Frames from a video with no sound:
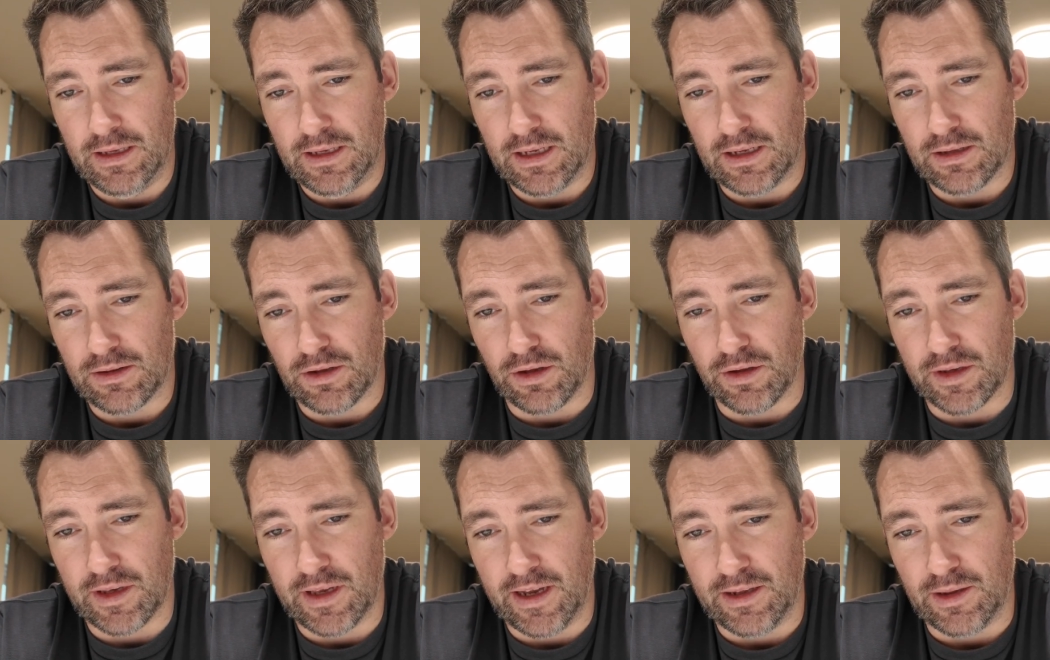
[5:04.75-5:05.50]
it's
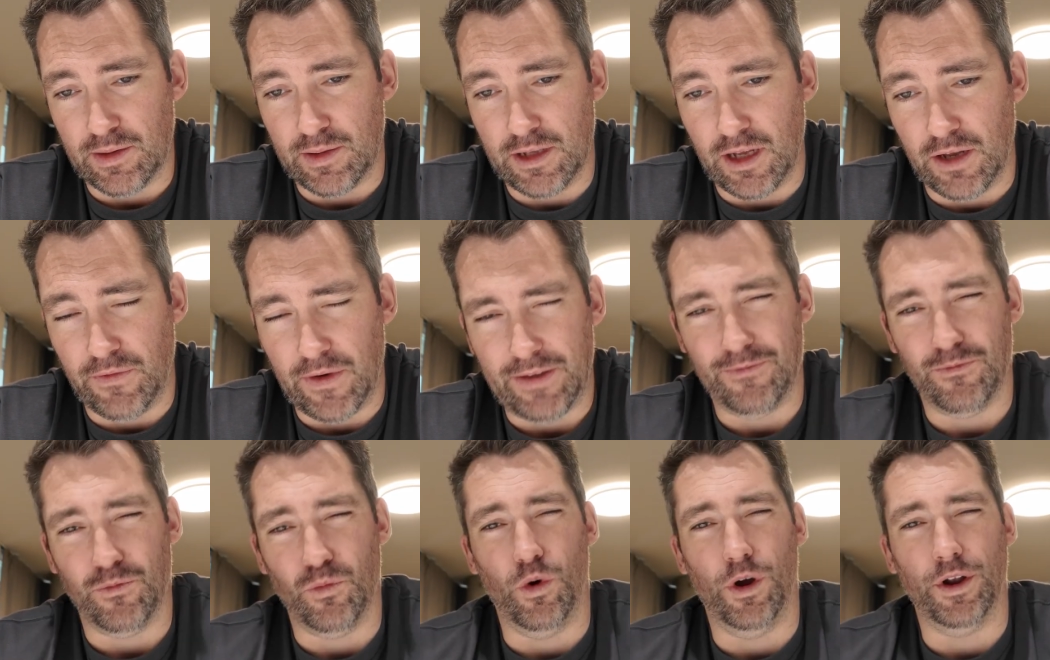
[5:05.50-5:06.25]
all kind of stuff I
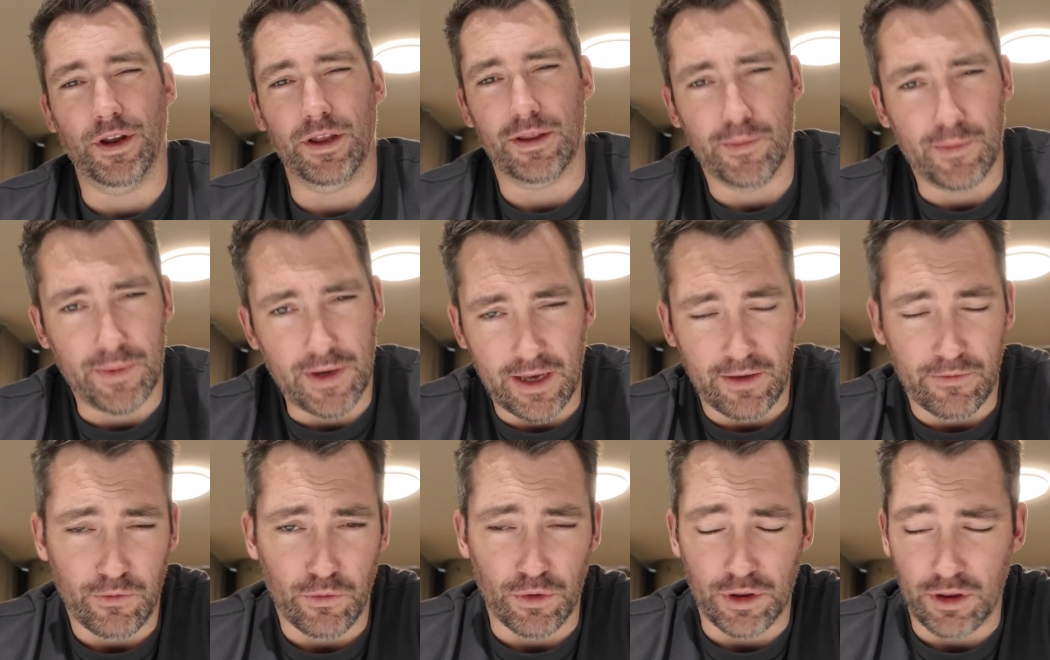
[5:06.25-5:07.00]
wanted to buy
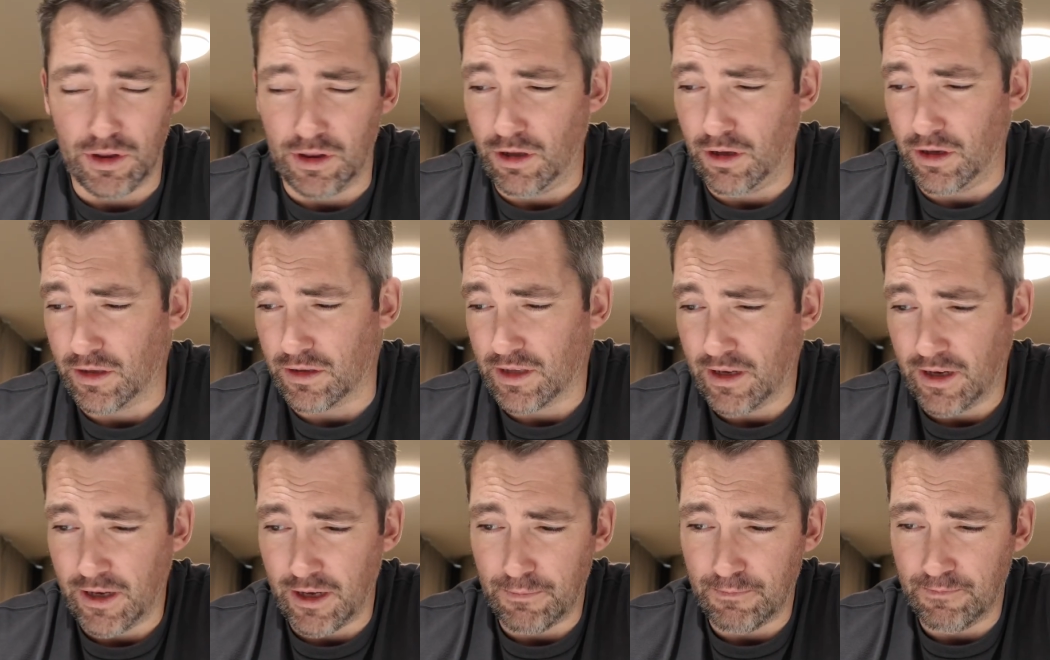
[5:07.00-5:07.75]
for a long
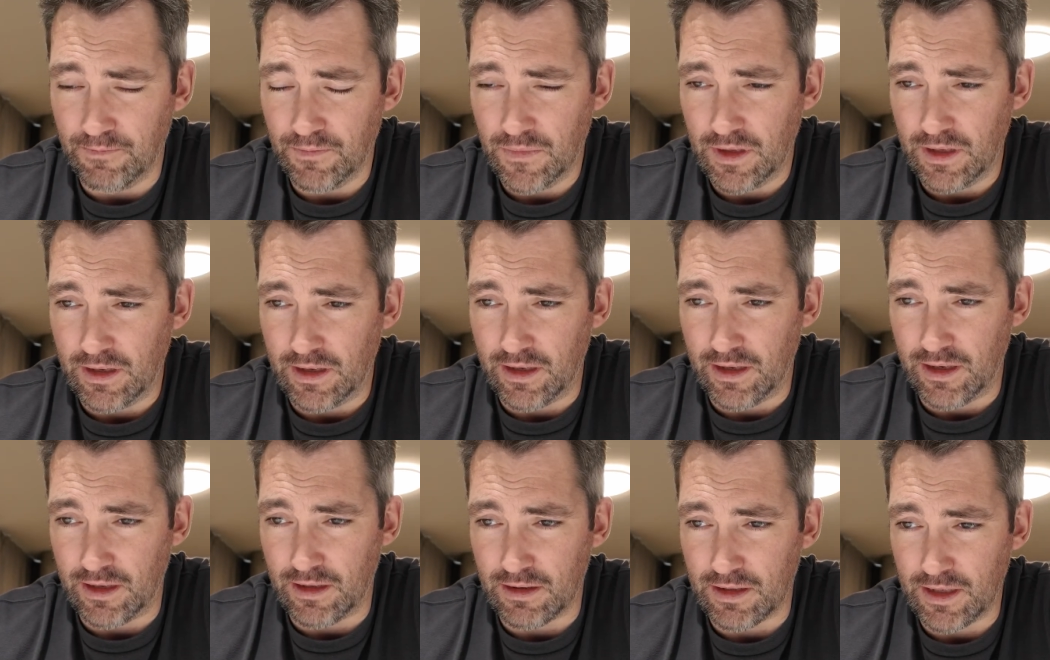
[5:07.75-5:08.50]
time.
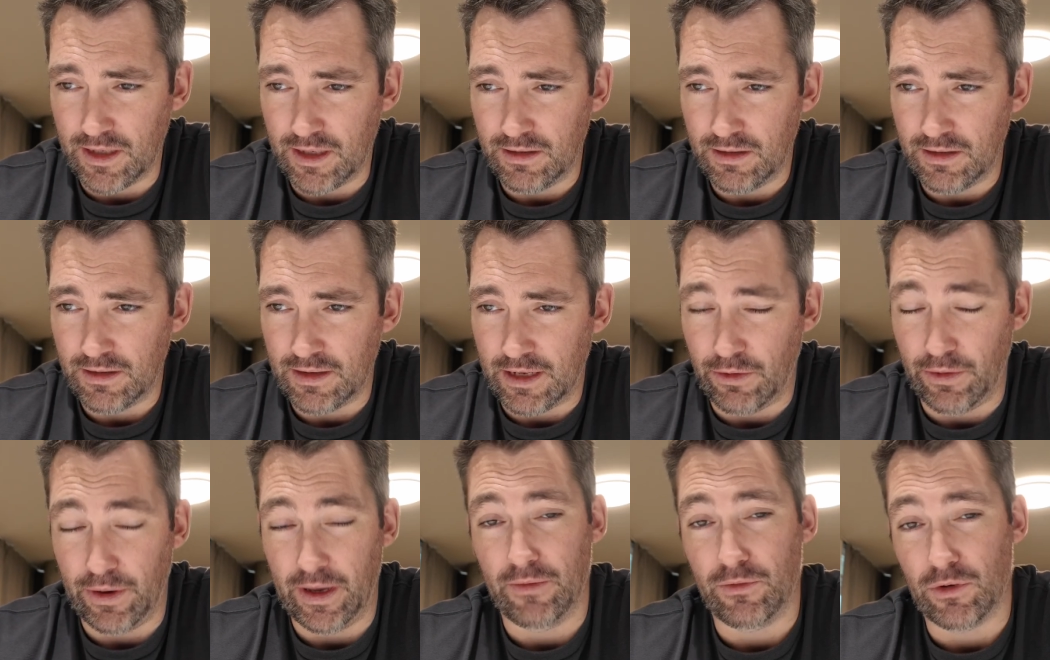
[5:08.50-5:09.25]
And yeah,
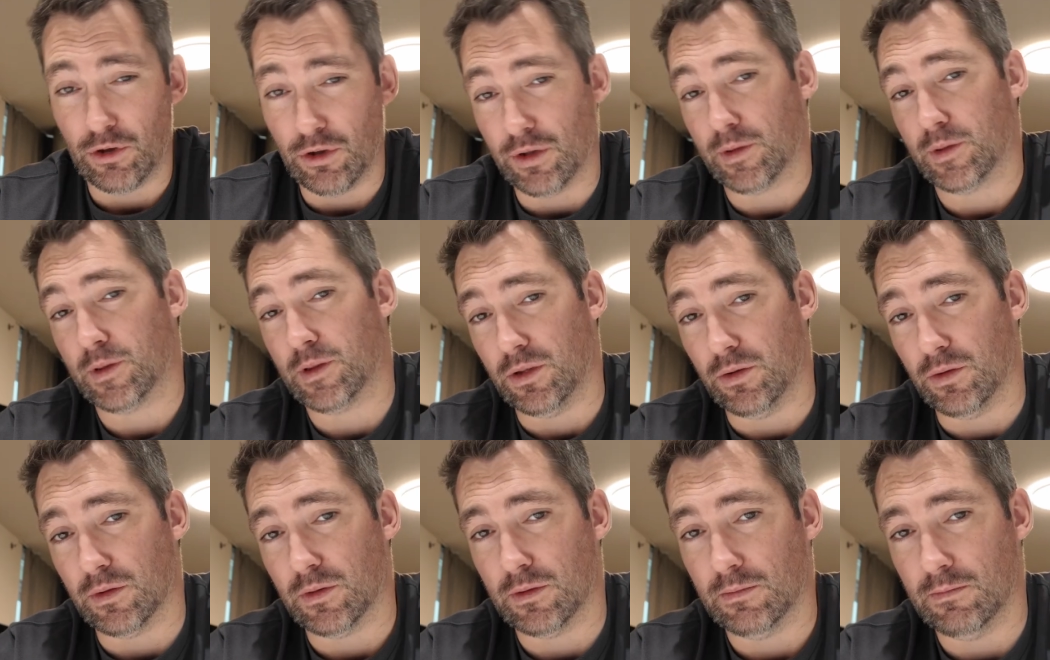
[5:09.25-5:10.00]
now I have a good
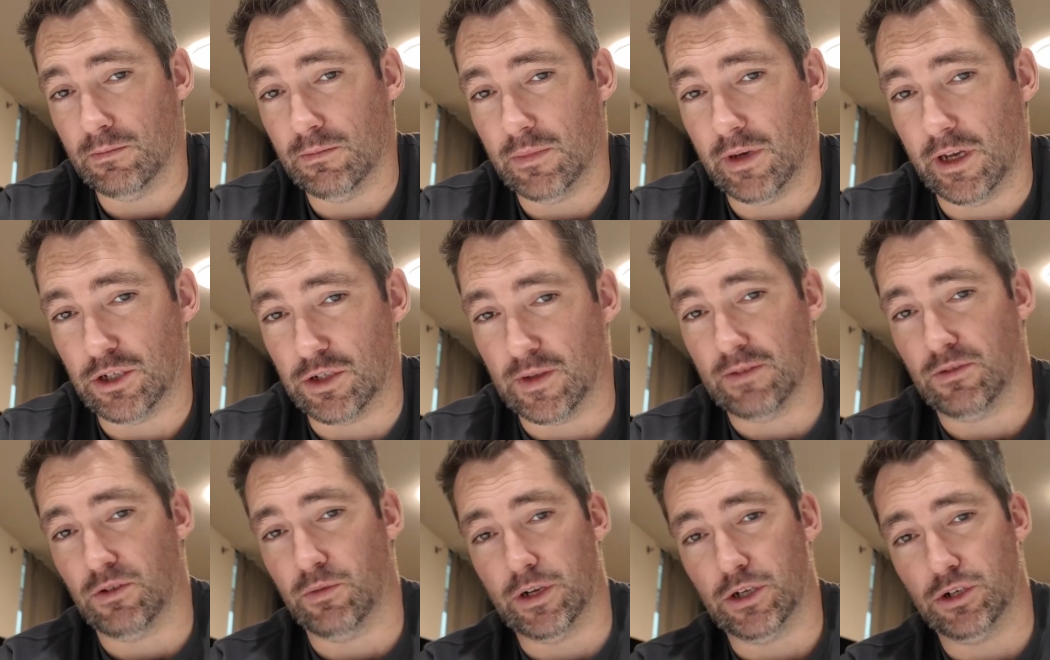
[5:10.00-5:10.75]
excuse. I just
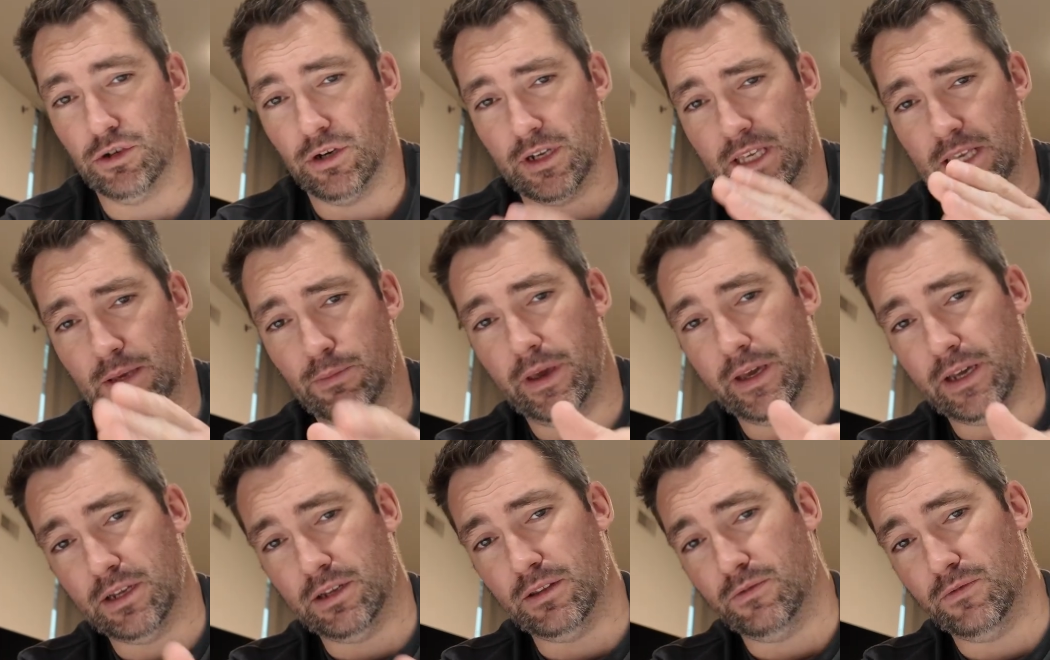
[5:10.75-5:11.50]
have to make sure I keep
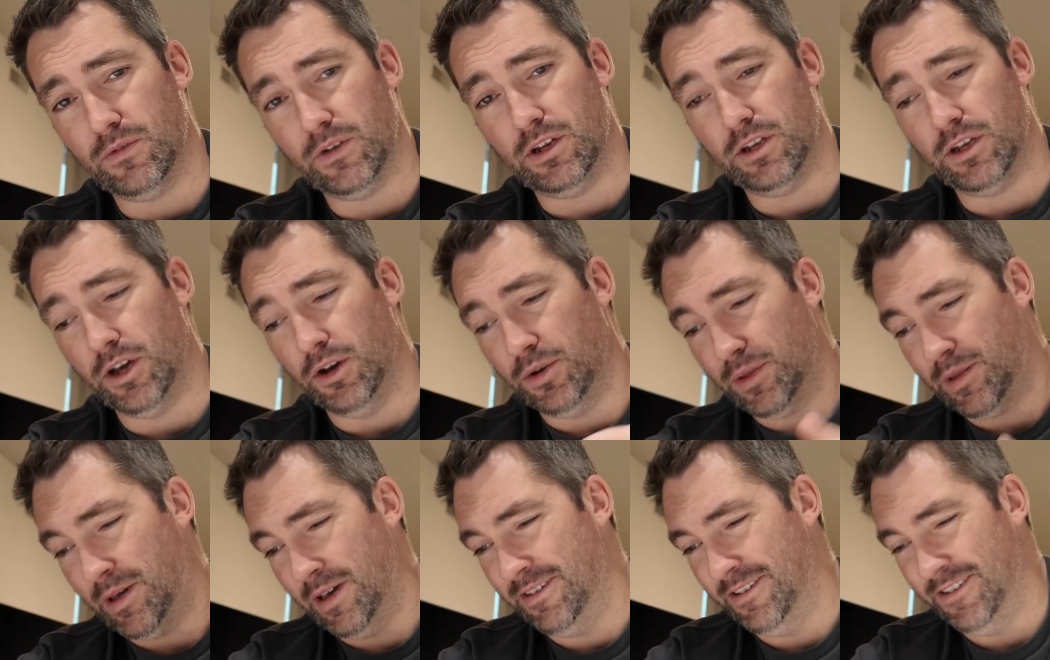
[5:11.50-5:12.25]
making these
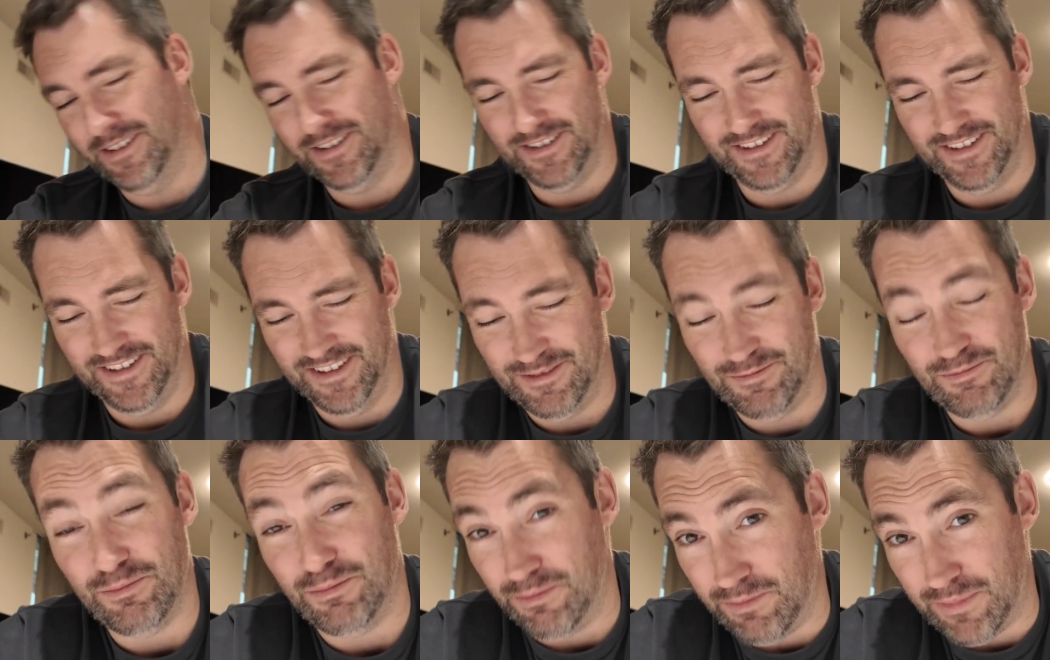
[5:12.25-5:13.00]
videos.
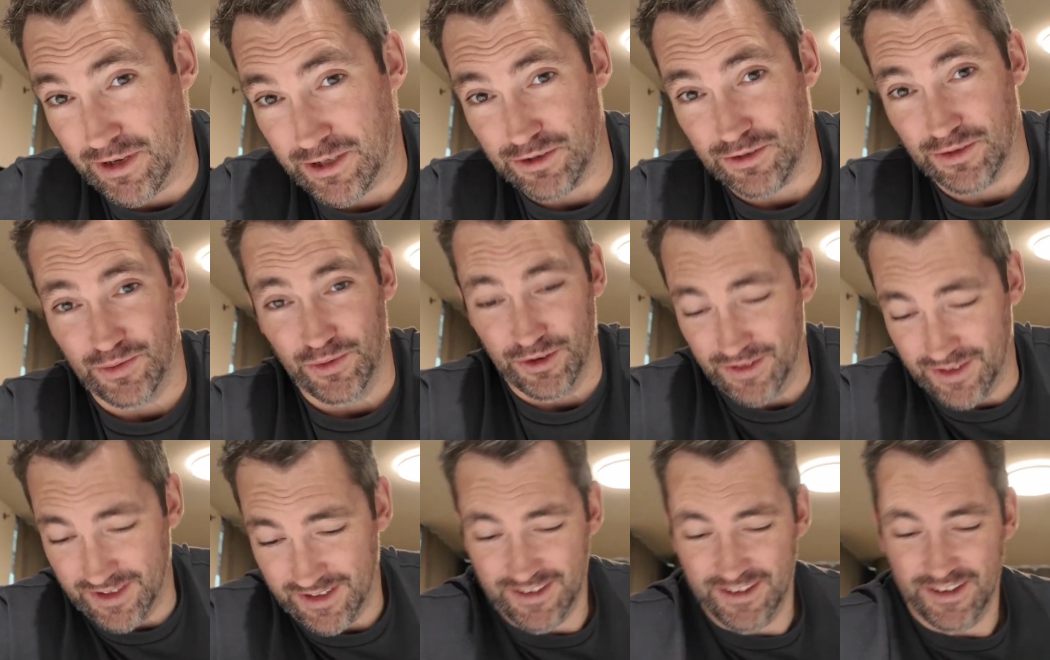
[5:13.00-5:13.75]
Make sure it's
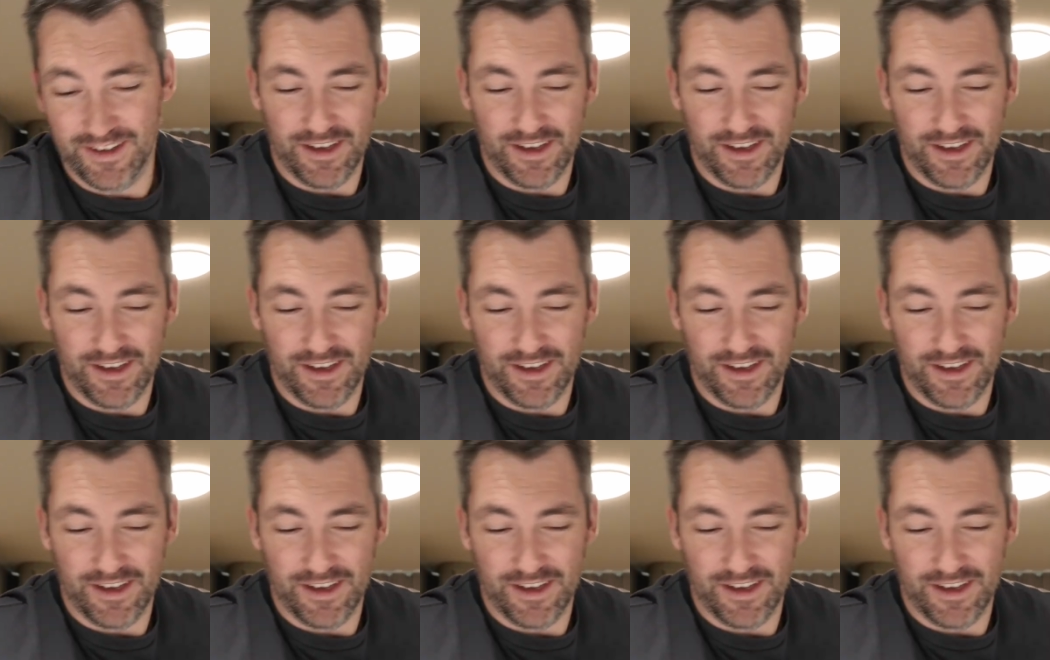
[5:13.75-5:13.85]
worth it.